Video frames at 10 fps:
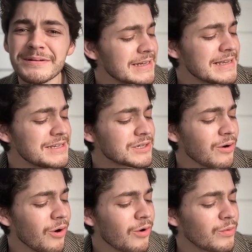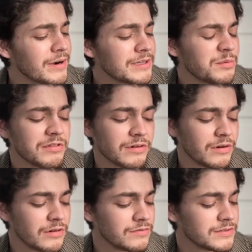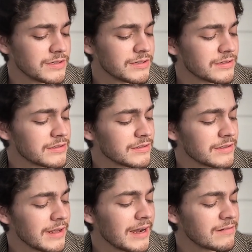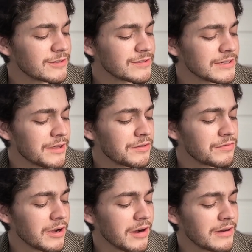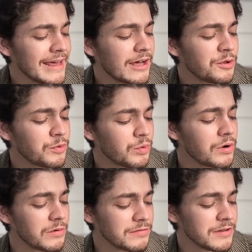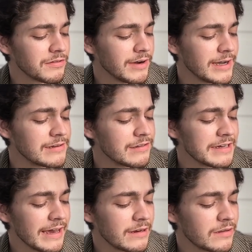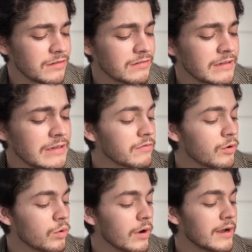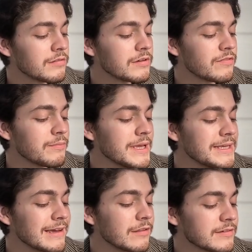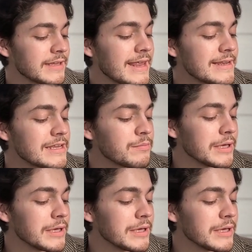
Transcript: Nietzsche already observed that after the death of God, health rose to divine status. If a horizon of meaning extended